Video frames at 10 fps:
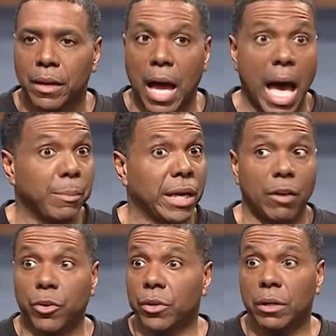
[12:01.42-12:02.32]
I mean, I've
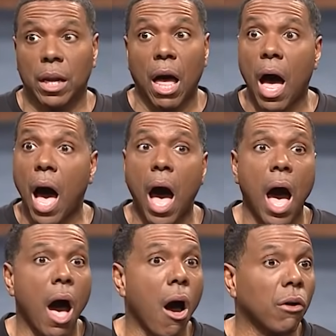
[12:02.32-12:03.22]
heard it a
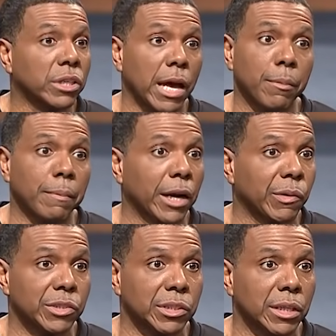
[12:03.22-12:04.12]
long time in my
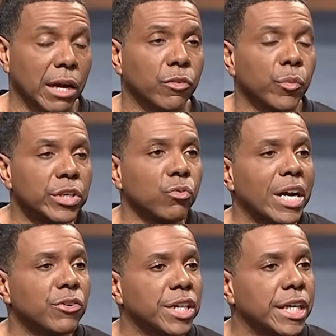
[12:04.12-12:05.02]
Christian life. The reason why
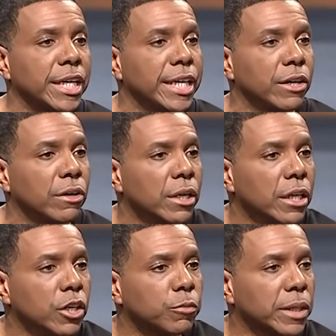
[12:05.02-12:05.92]
you didn't get healed
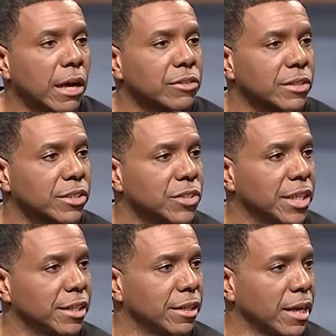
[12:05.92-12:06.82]
is because of the
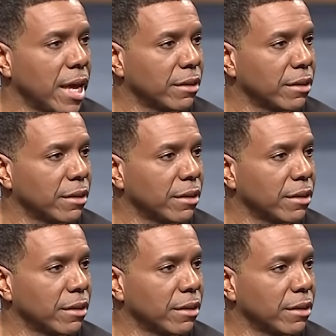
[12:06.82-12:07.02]
sin in your life.